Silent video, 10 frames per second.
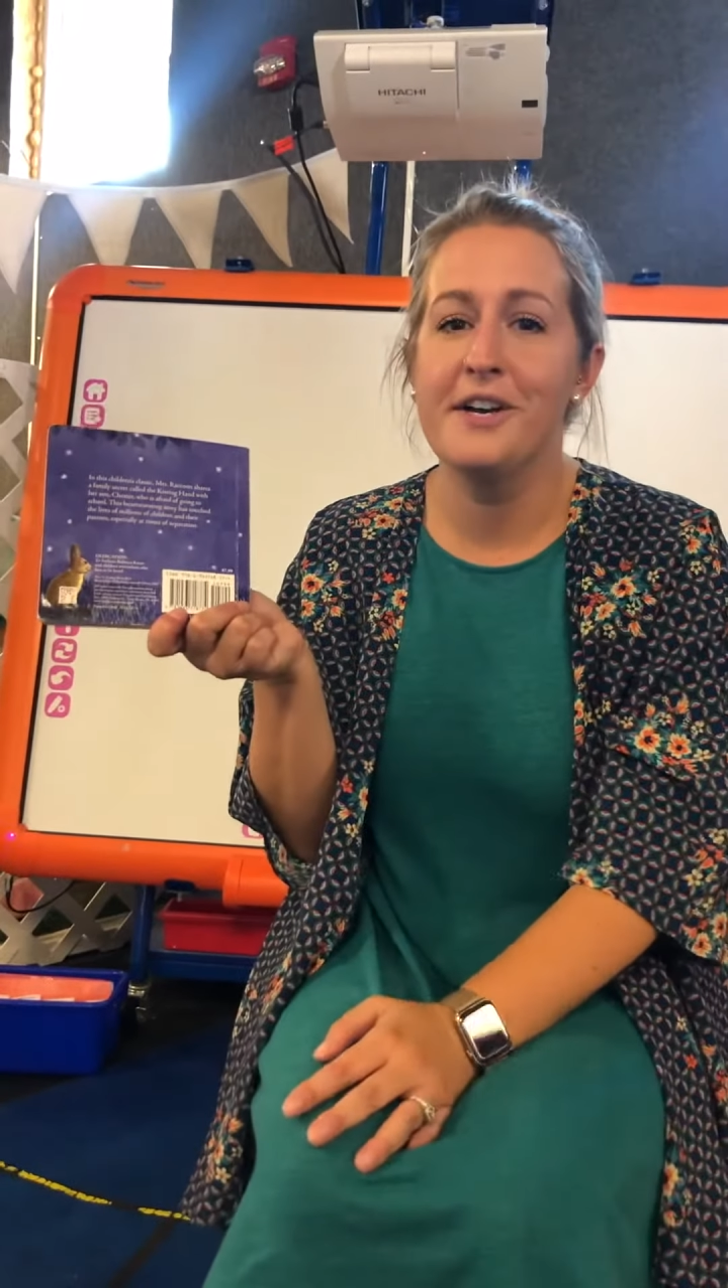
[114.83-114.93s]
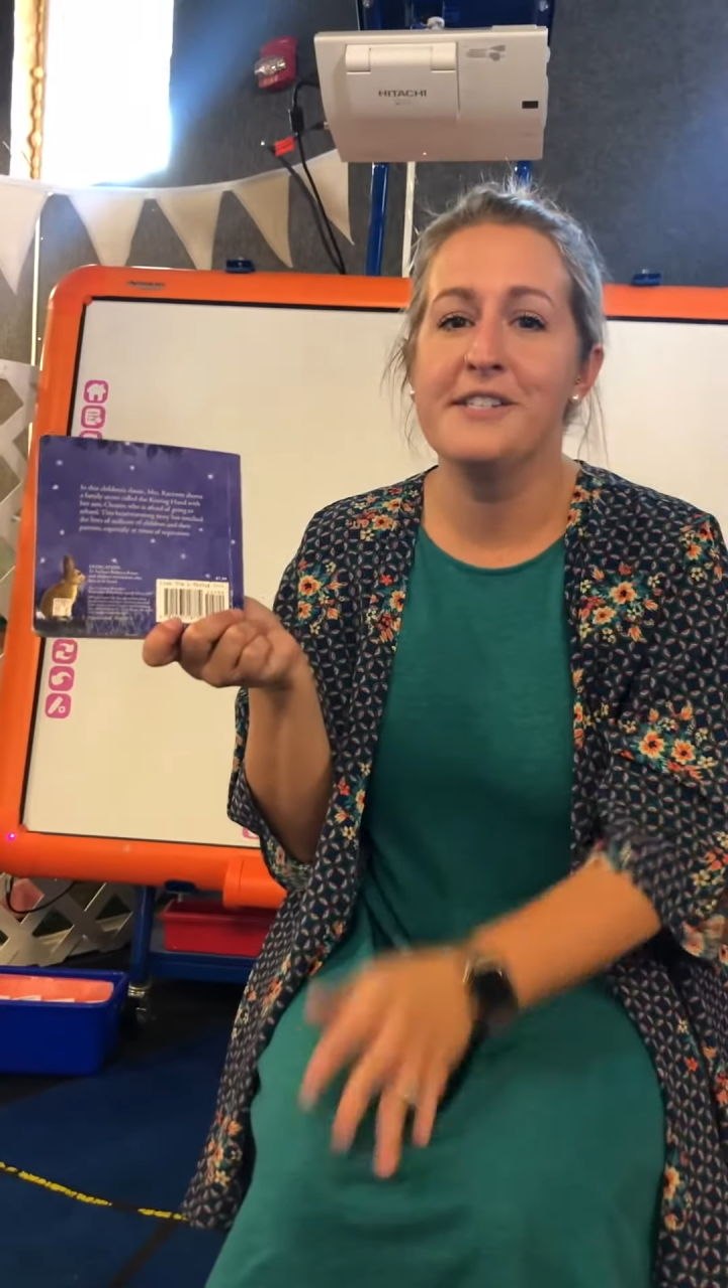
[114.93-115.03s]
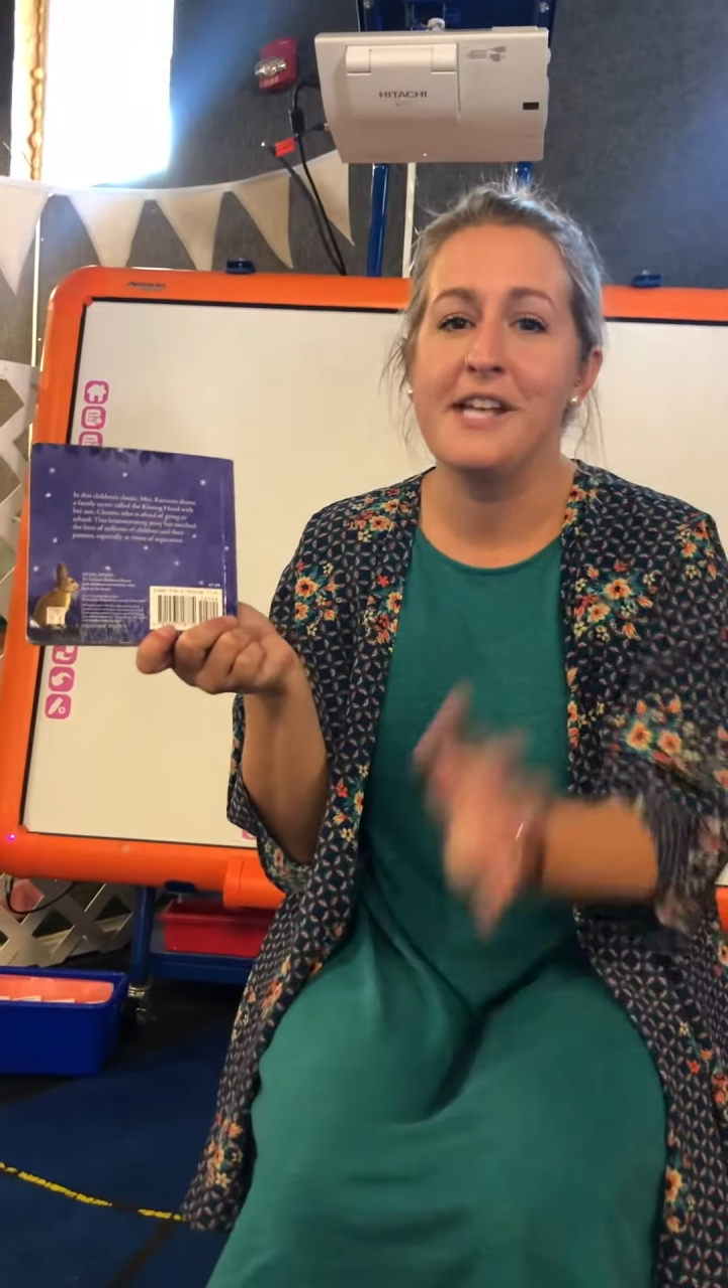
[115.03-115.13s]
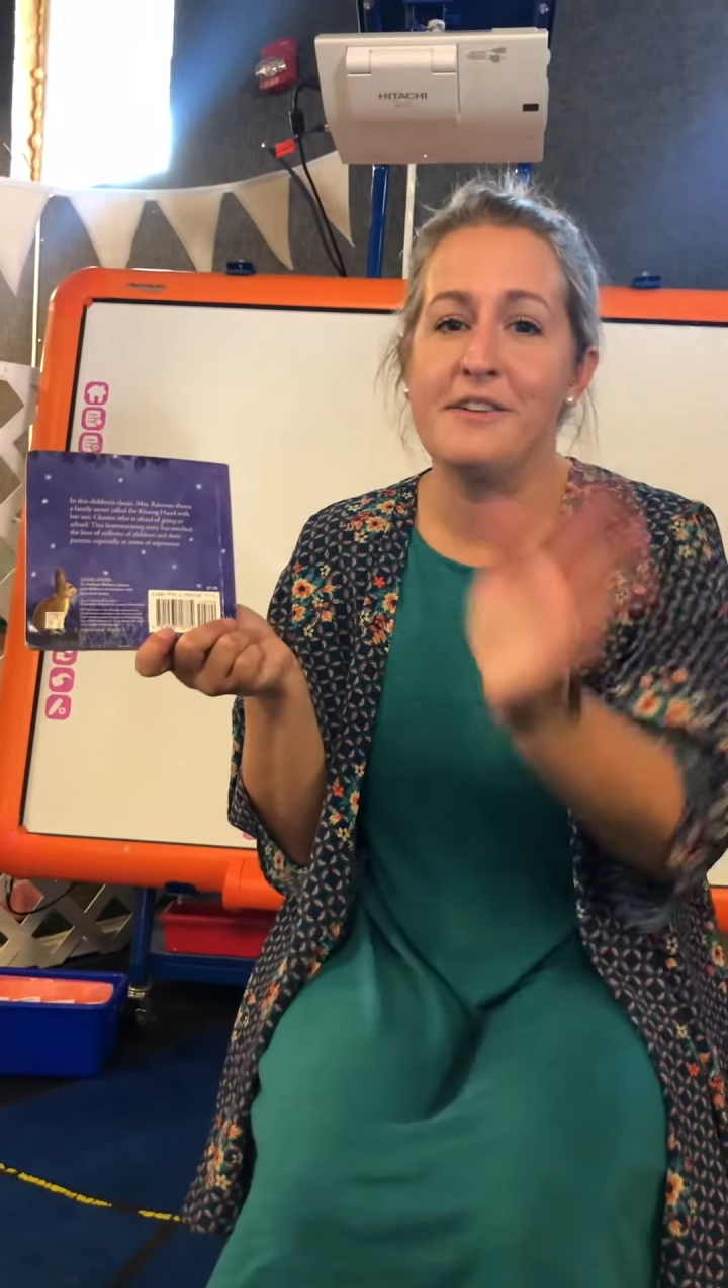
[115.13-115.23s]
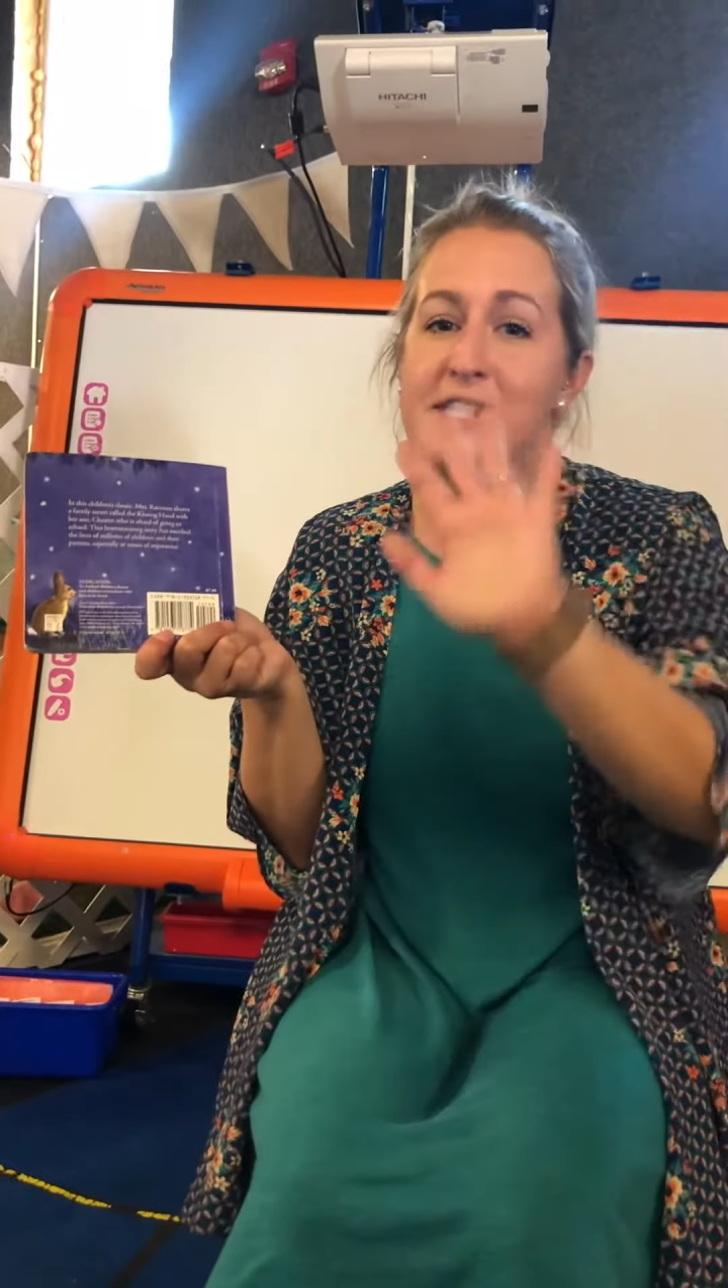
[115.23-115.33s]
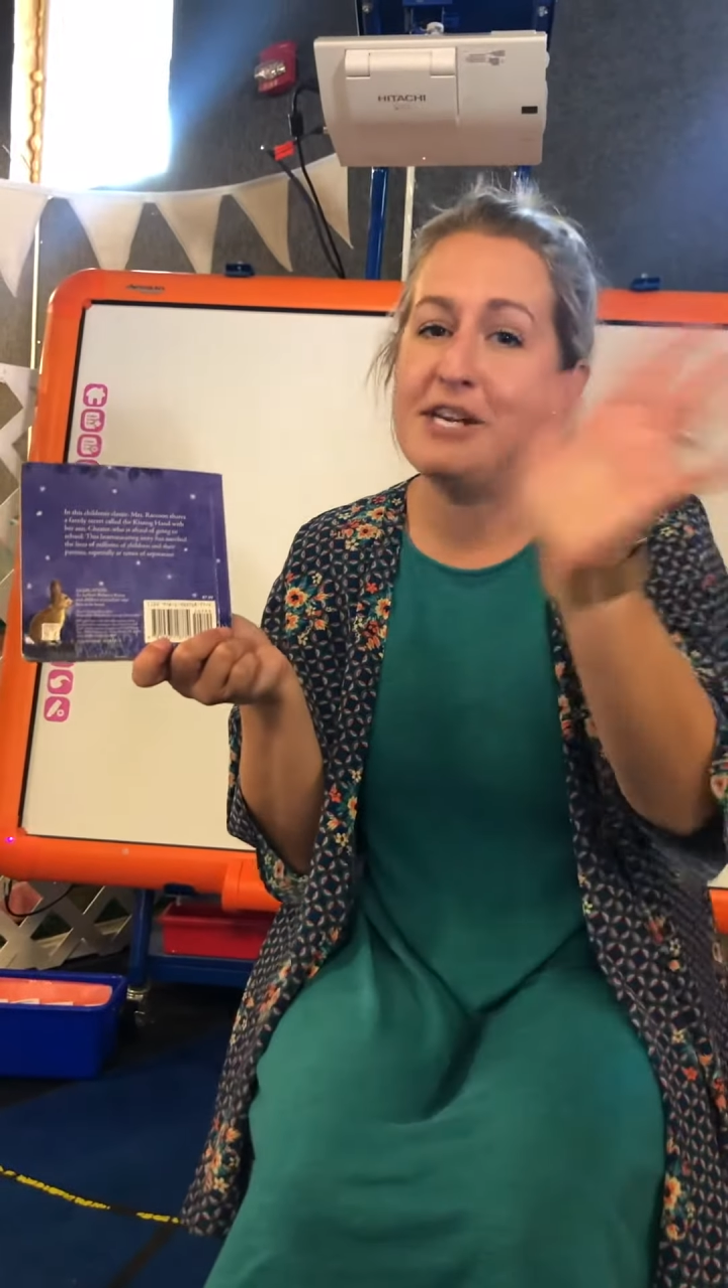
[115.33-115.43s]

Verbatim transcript: I'll see you